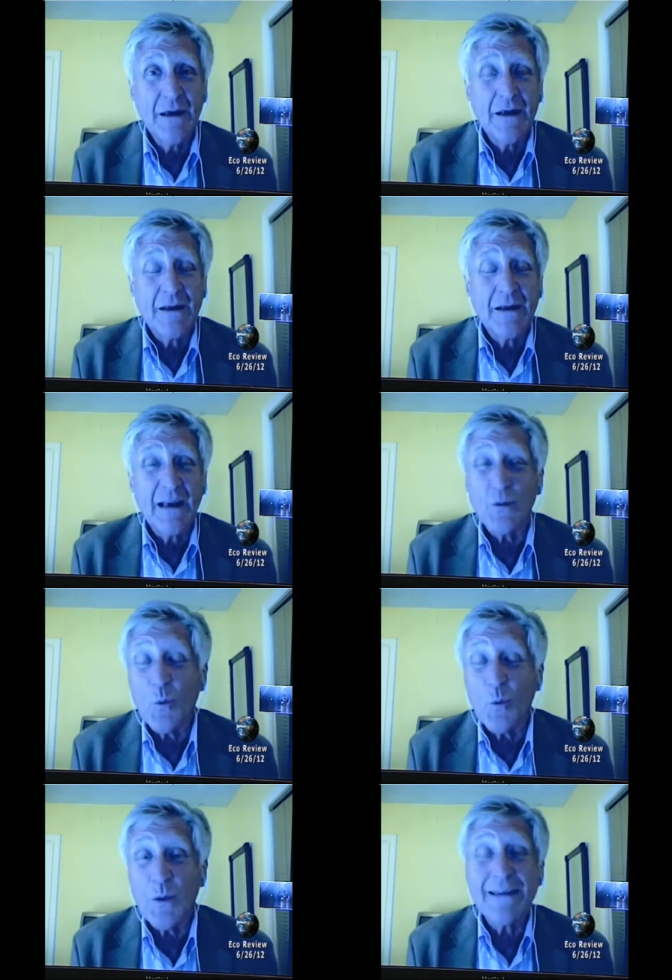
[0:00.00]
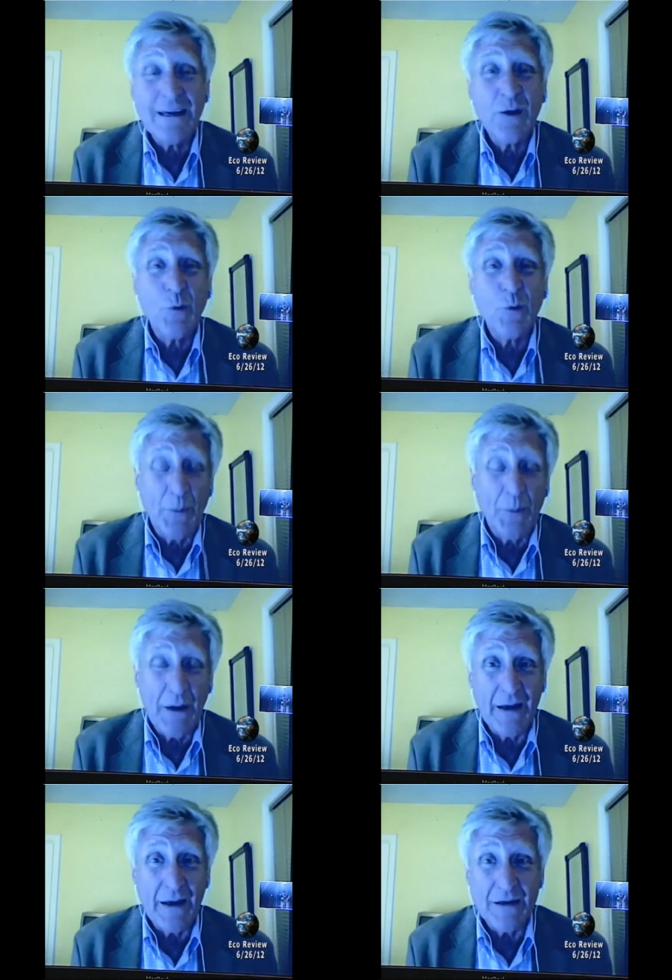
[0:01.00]
that we think we're
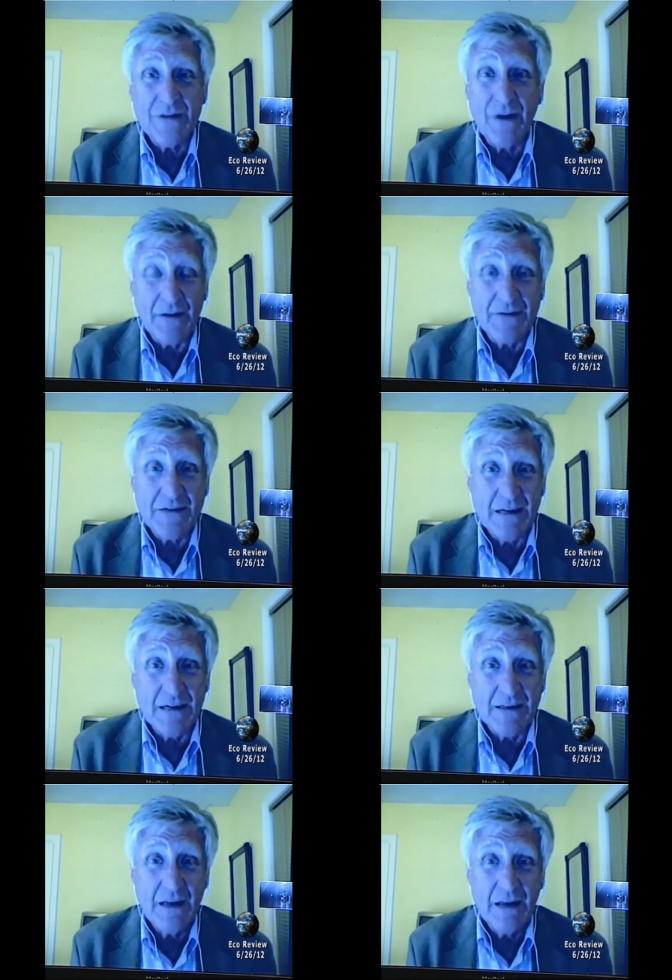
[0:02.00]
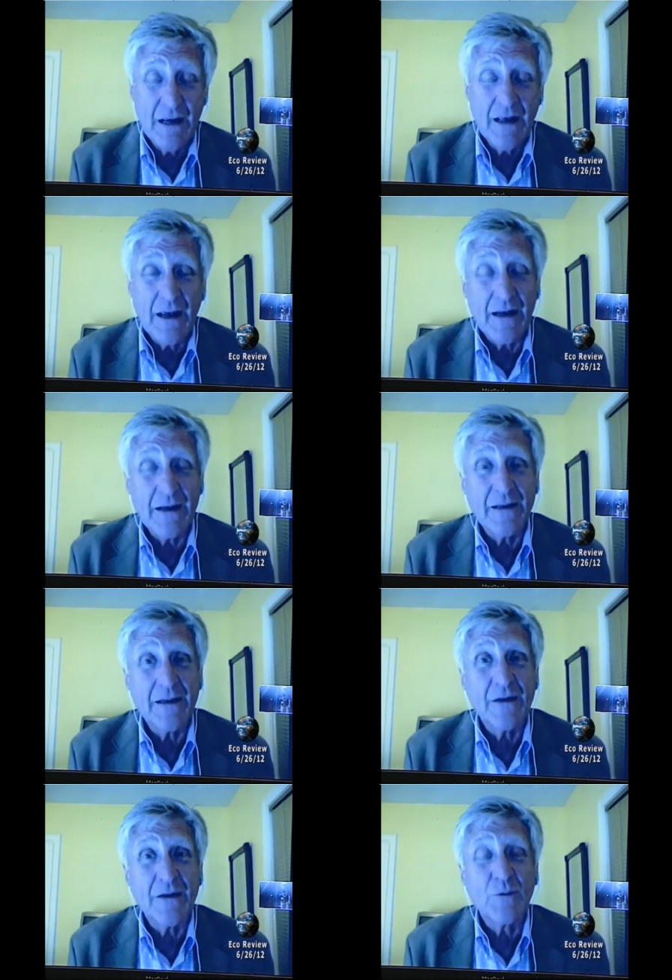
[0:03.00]
paying is five cents, and
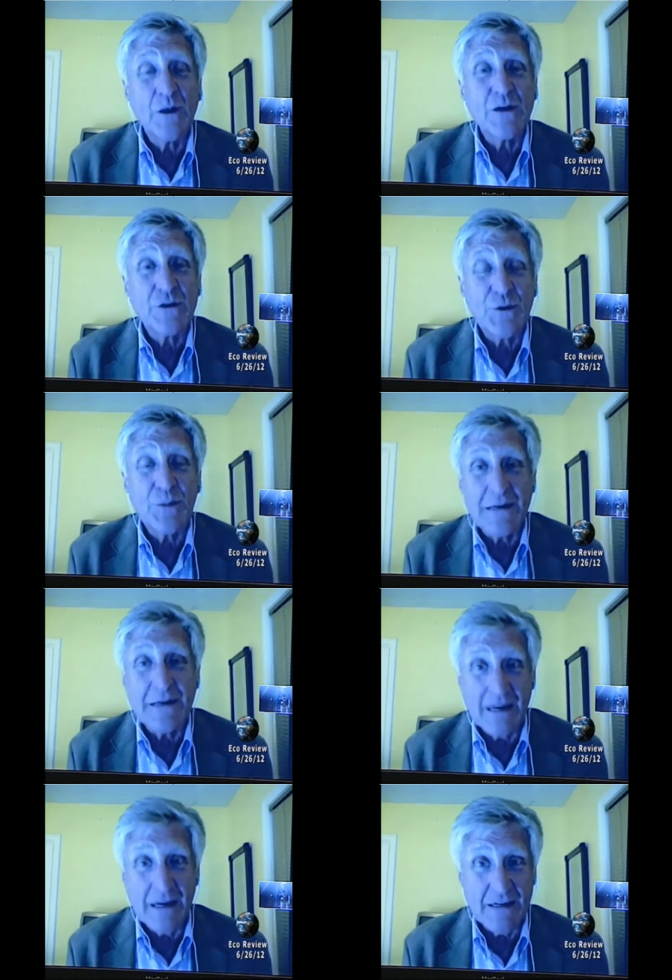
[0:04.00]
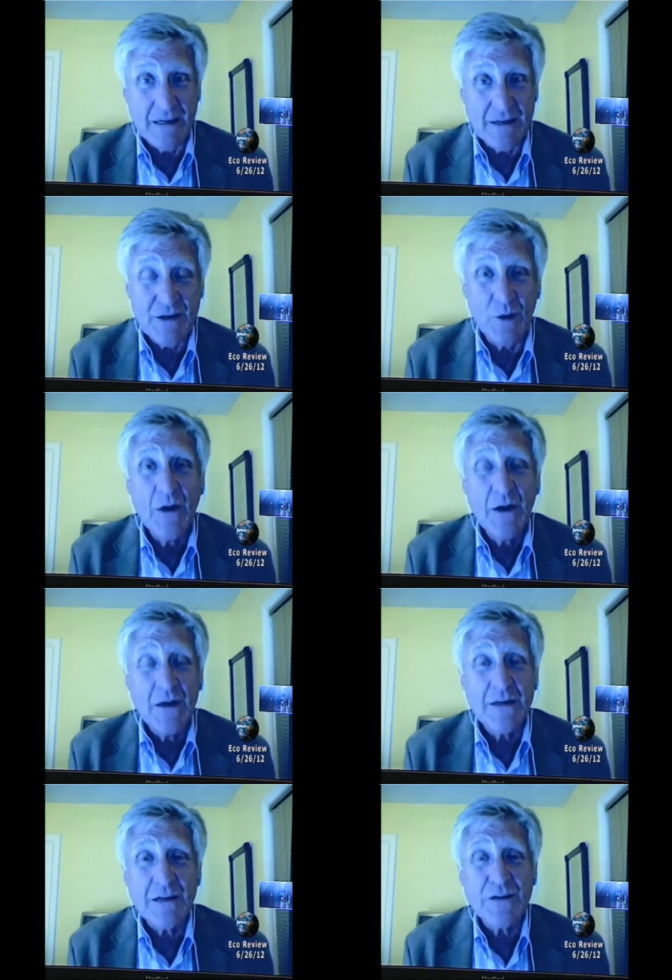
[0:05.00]
it really should be 10 cents. So uh-huh.
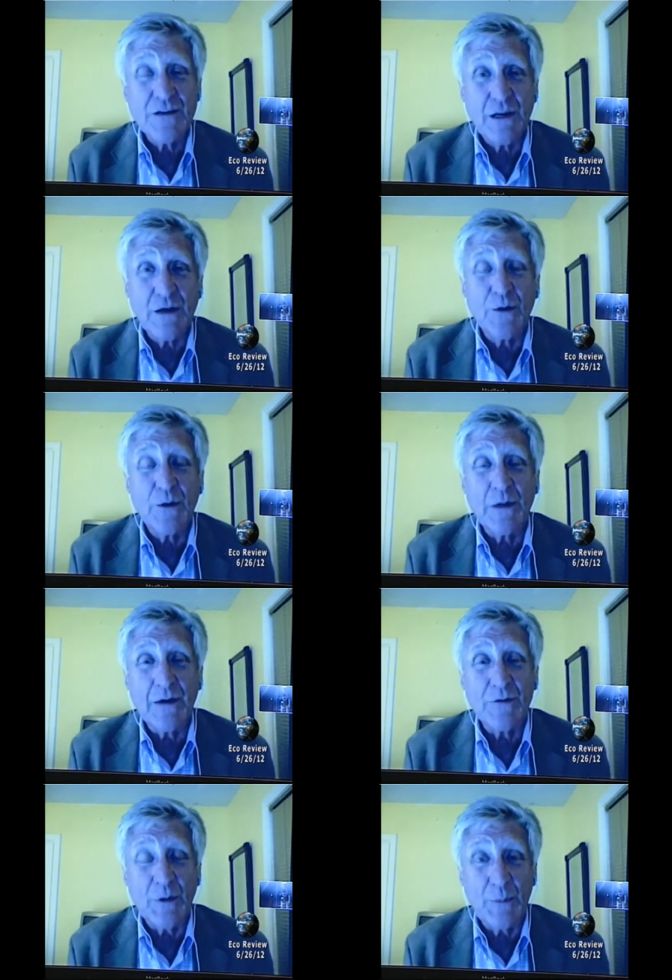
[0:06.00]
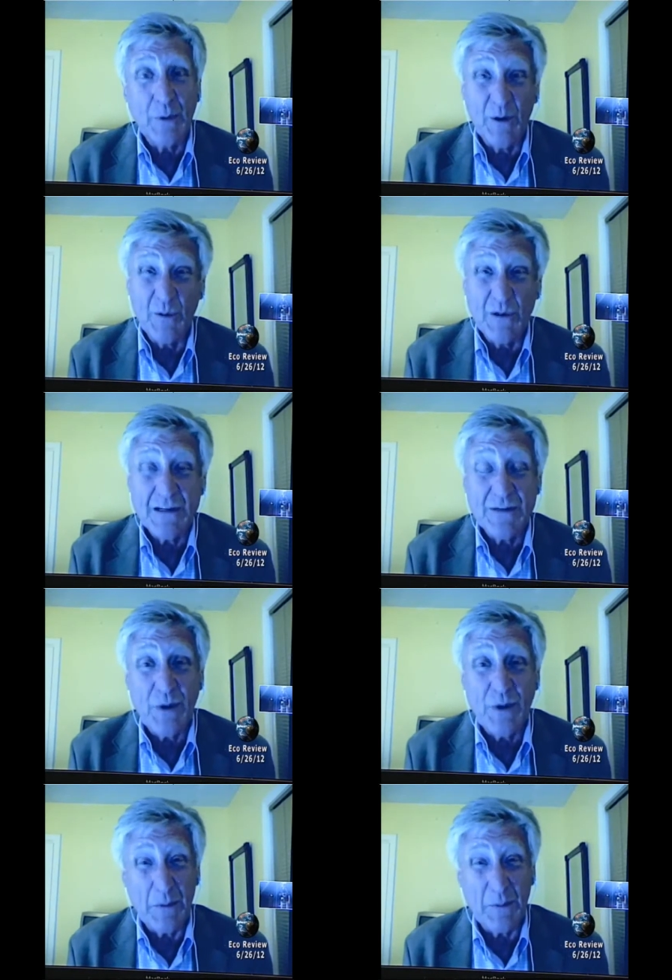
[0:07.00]
essentially, uh -huh. your electric bill, which is
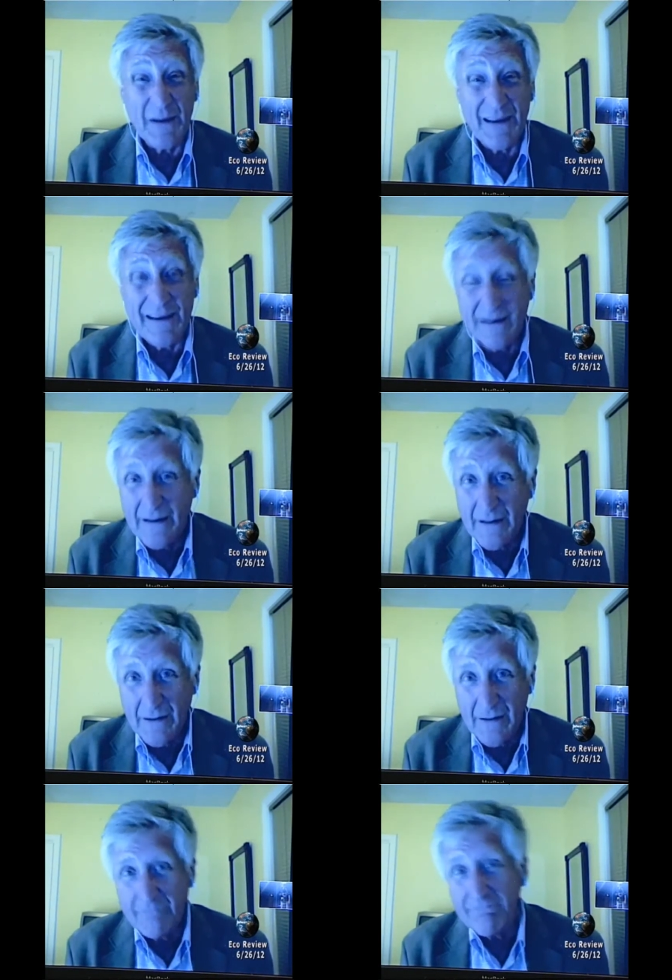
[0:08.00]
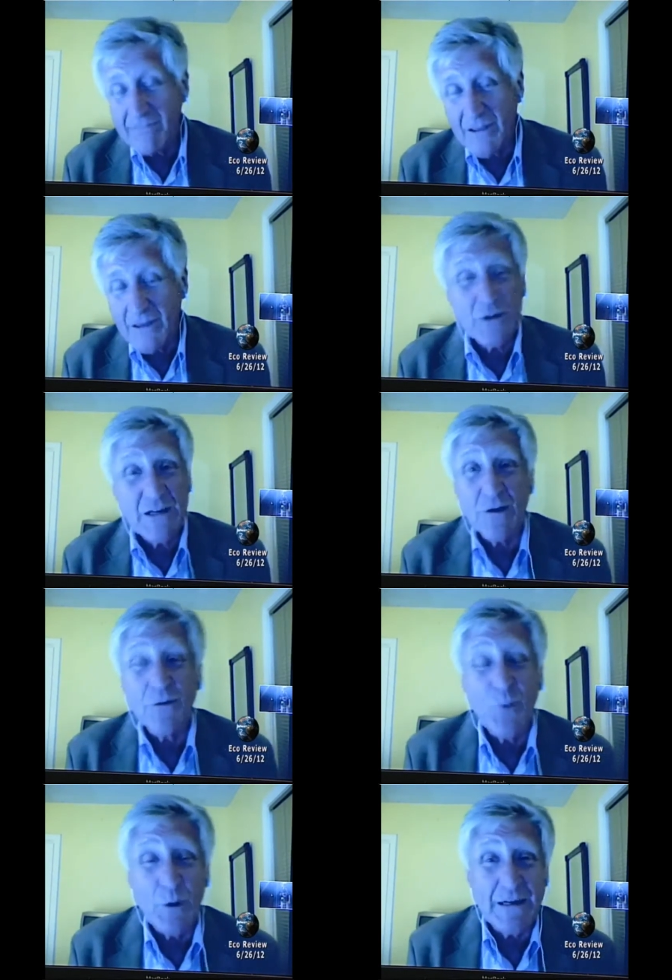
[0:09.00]
probably 13 or
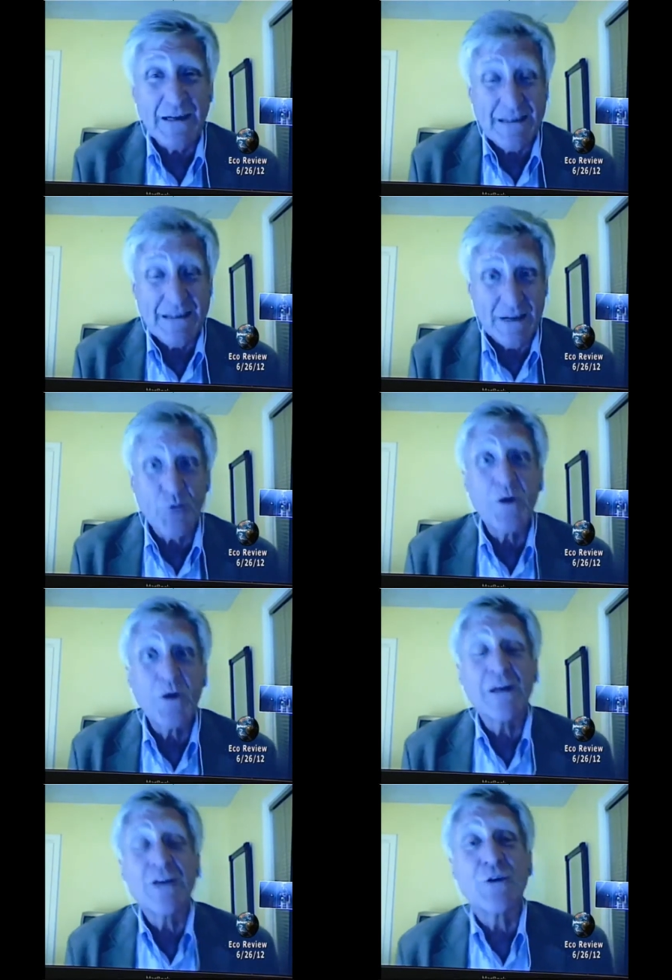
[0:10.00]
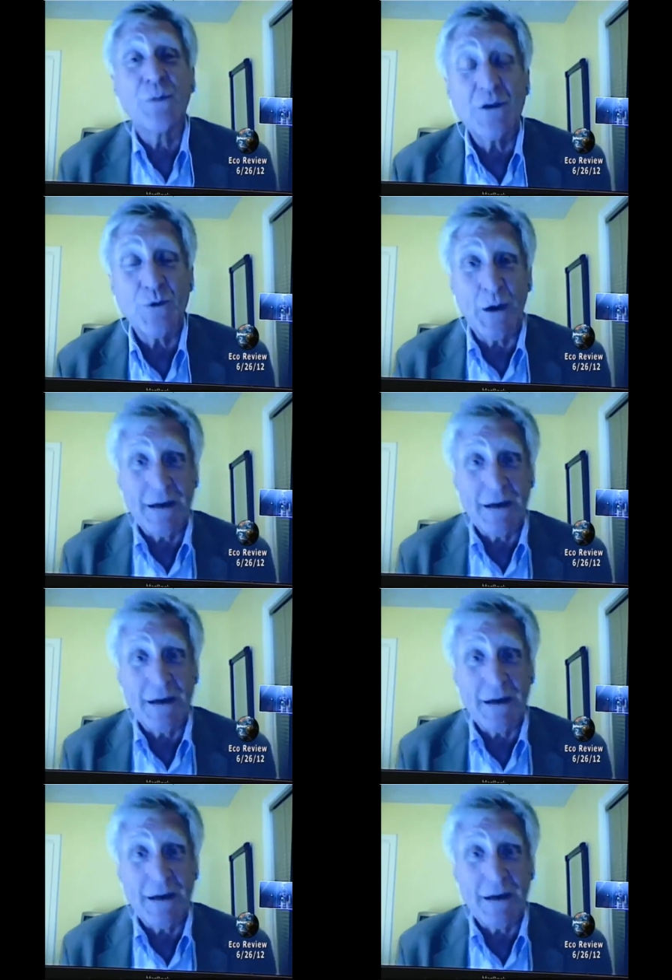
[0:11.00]
14 cents really should be 20